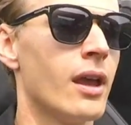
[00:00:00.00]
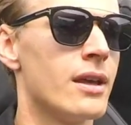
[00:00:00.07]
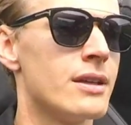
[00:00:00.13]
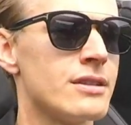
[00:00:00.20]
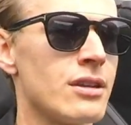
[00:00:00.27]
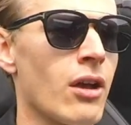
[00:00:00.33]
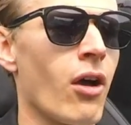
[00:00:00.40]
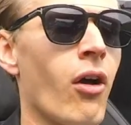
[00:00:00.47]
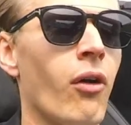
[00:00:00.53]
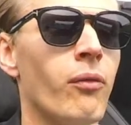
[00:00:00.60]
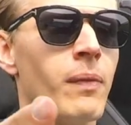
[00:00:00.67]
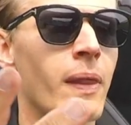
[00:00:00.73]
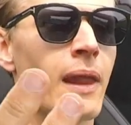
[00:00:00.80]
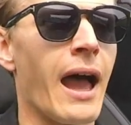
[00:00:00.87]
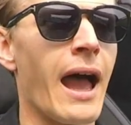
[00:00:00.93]
So
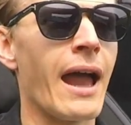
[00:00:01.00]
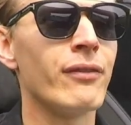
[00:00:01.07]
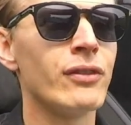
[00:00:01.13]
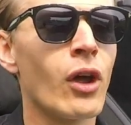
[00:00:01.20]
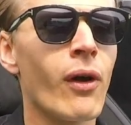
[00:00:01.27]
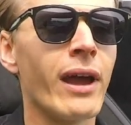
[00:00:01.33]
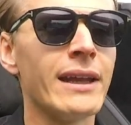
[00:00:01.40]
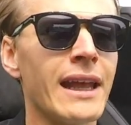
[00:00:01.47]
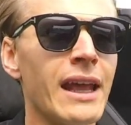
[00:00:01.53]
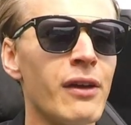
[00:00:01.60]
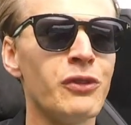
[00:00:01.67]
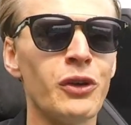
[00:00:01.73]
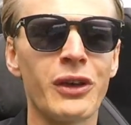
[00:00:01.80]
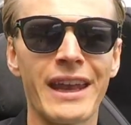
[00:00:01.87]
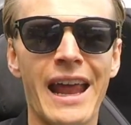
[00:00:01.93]
I have no idea if
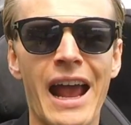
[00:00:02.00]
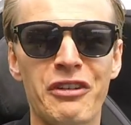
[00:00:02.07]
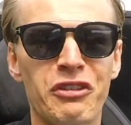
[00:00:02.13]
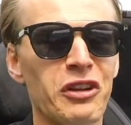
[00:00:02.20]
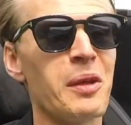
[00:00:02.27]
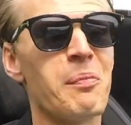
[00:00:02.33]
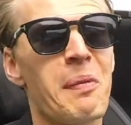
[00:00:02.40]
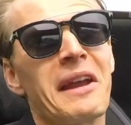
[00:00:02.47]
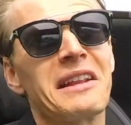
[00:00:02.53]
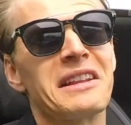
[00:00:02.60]
you can actually pick